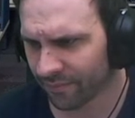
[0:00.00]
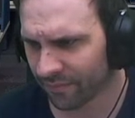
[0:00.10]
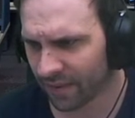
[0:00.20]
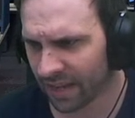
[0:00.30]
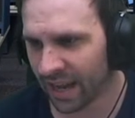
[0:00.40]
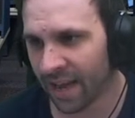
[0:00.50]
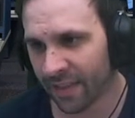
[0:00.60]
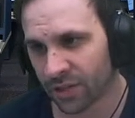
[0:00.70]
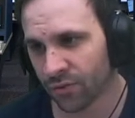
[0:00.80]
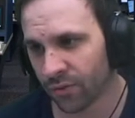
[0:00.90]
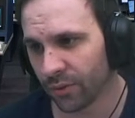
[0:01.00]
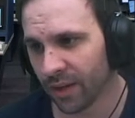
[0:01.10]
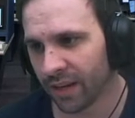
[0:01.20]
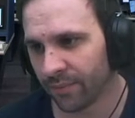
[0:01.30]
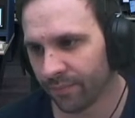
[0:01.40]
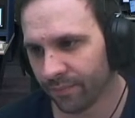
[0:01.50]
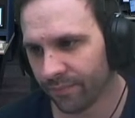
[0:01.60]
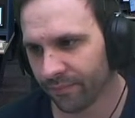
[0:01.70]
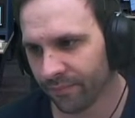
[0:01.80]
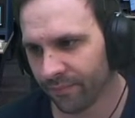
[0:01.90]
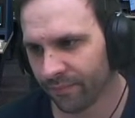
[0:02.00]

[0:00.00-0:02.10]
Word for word: Yeah, that's true, Ga. Mm -hmm.